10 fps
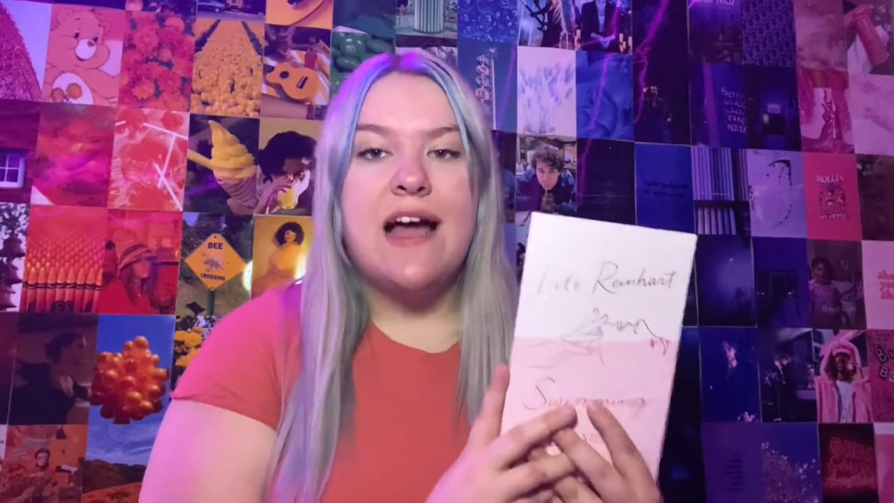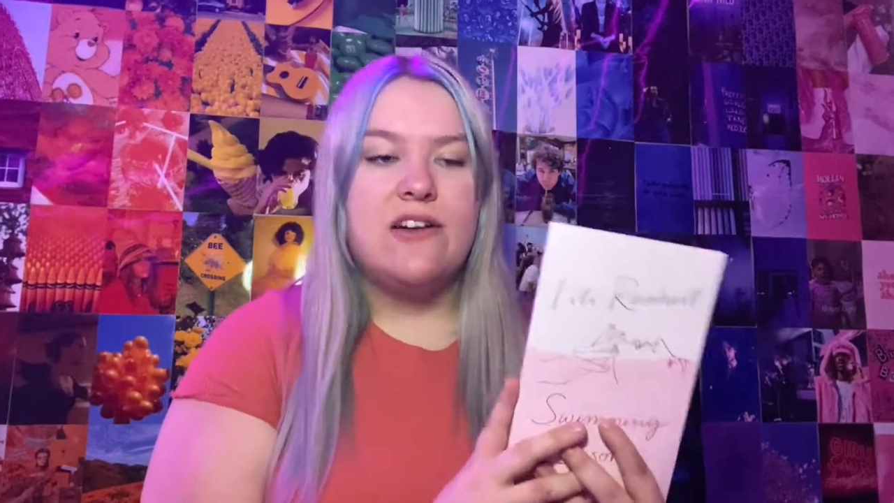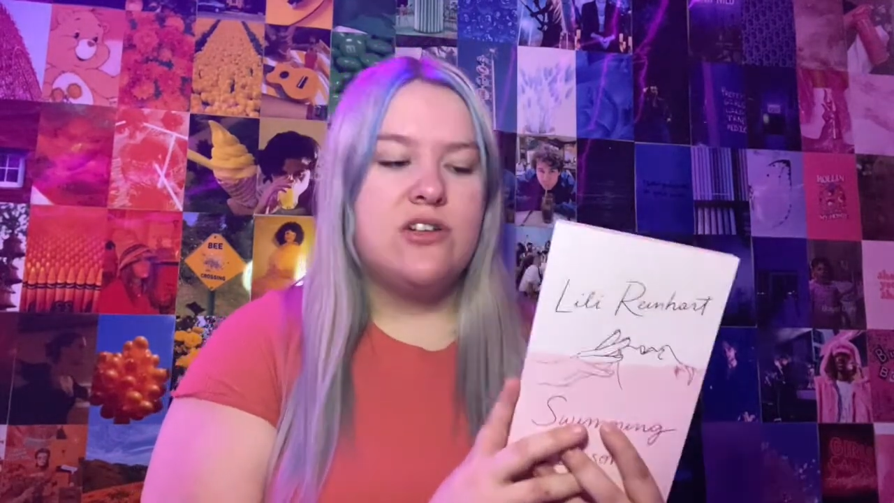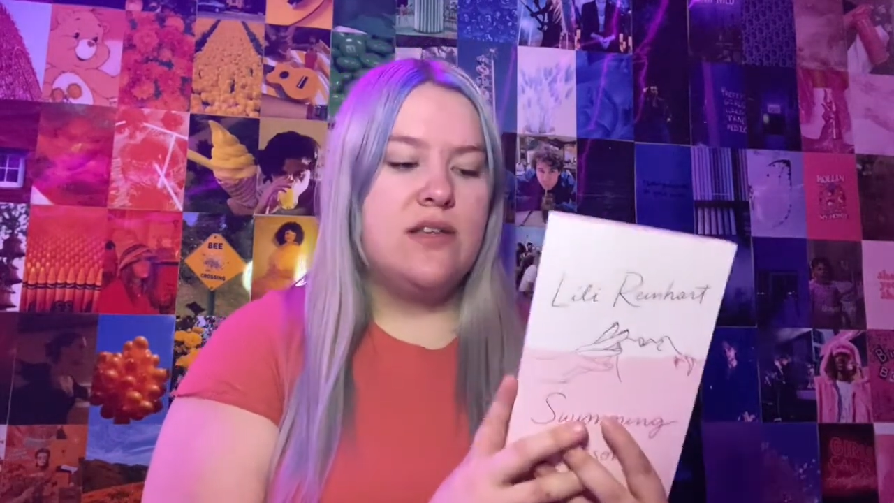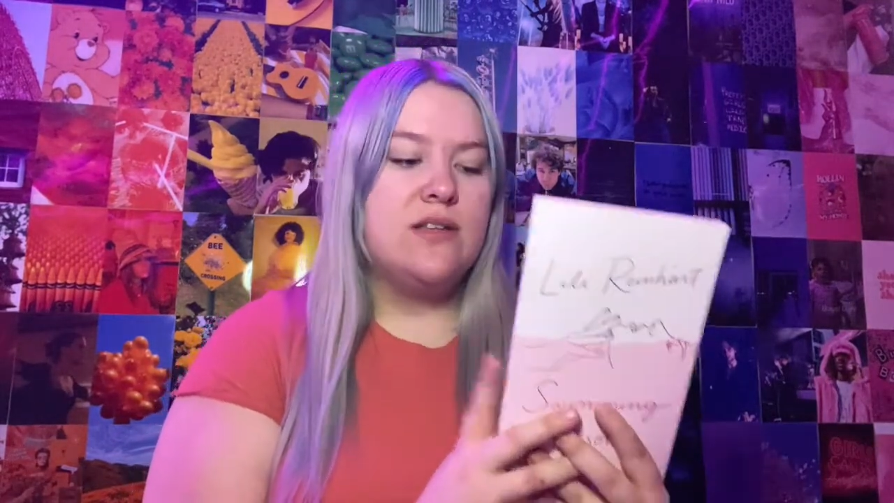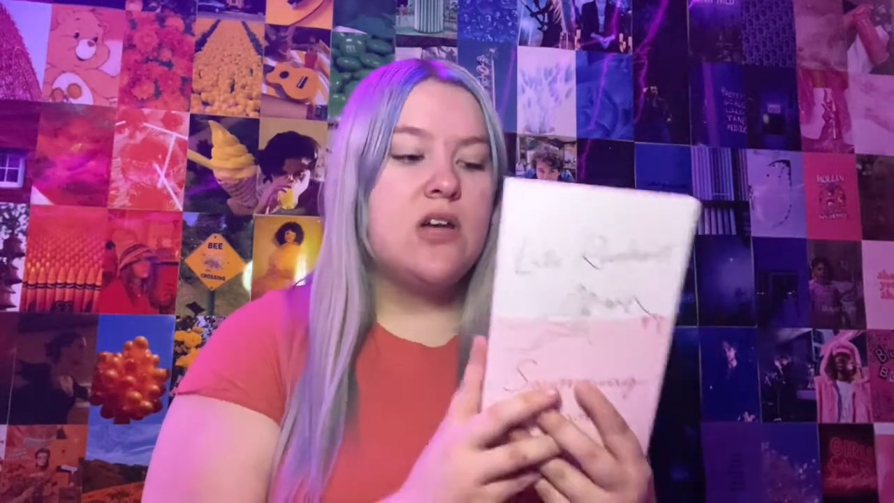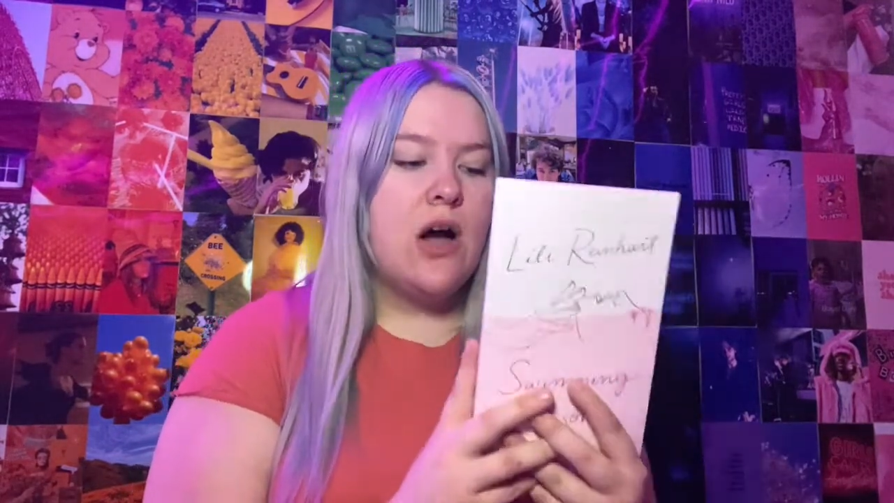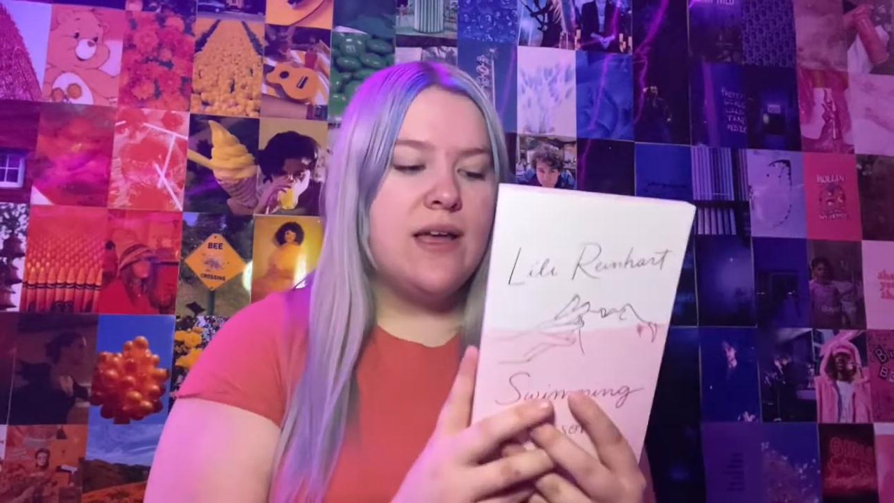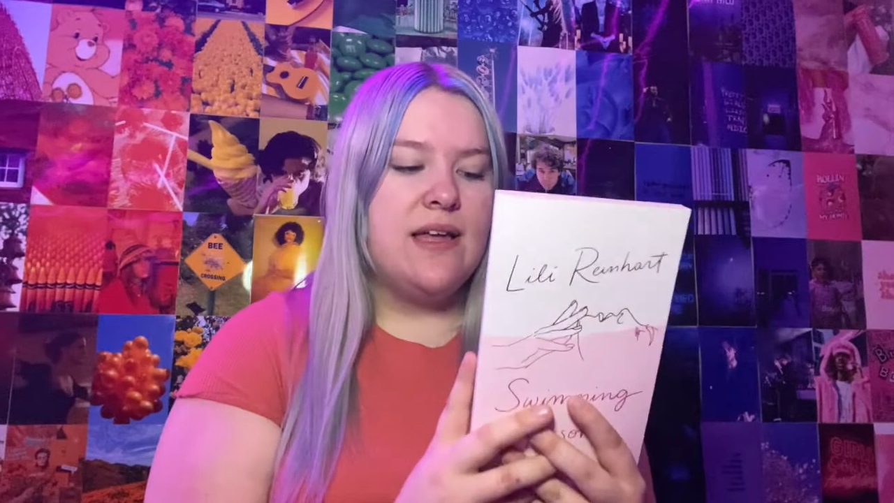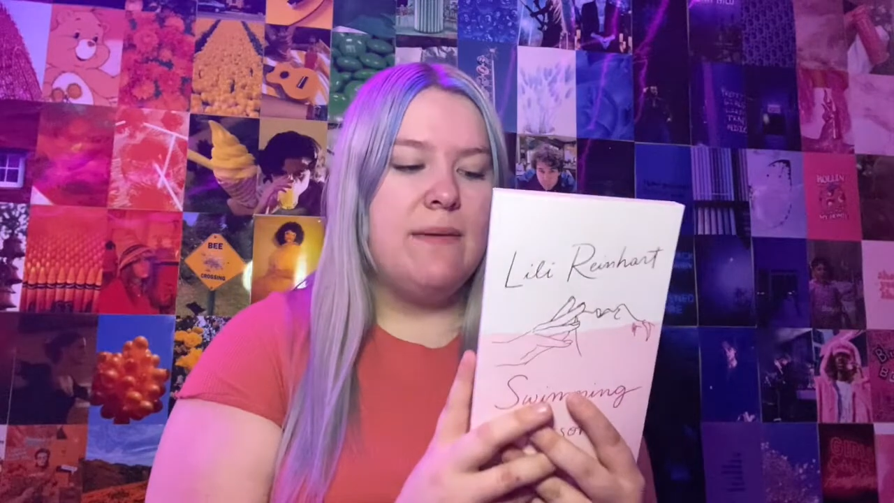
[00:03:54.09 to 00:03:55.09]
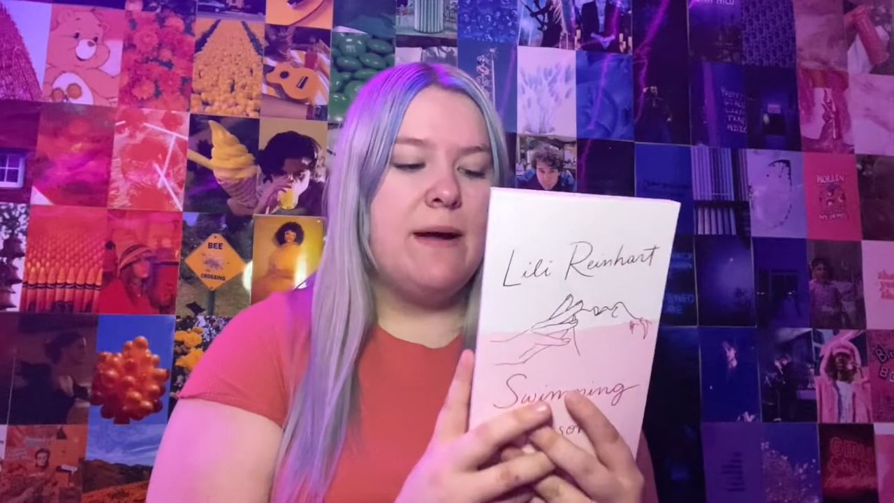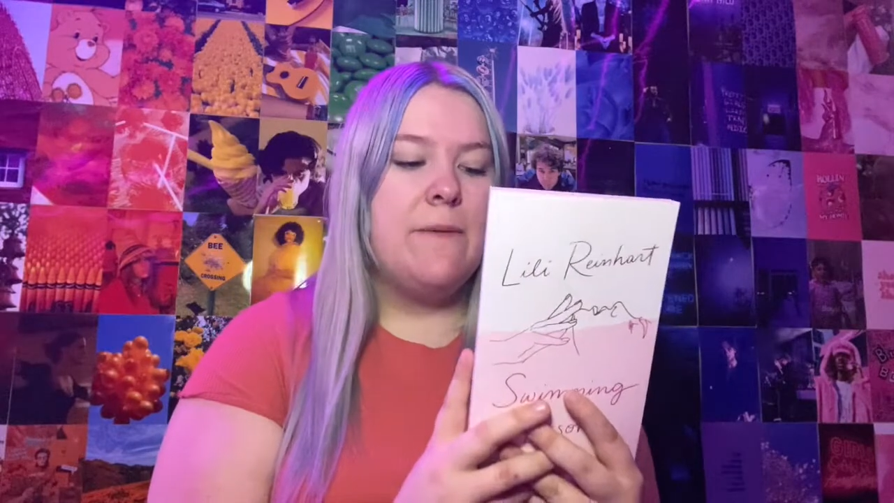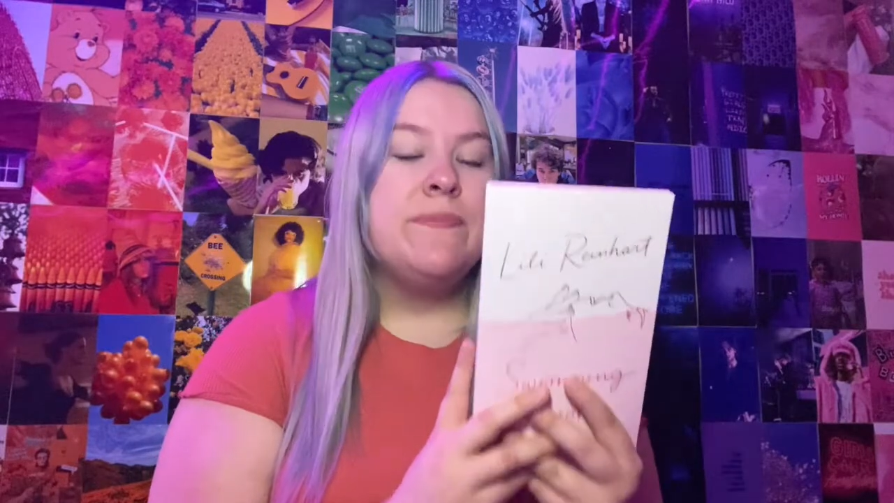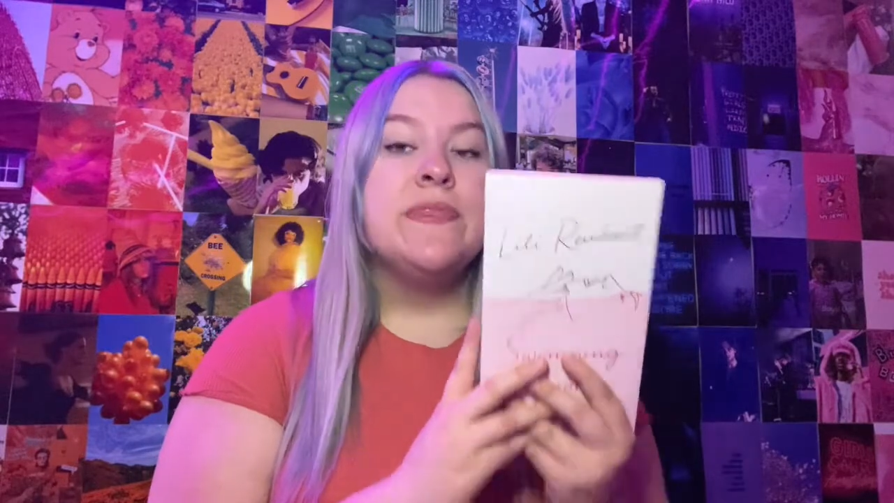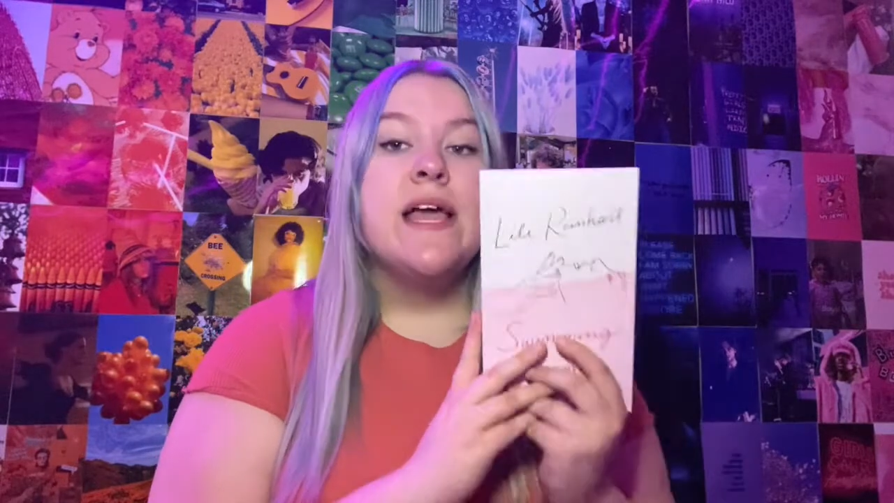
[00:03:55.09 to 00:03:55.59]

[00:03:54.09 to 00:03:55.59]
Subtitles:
actually talking about.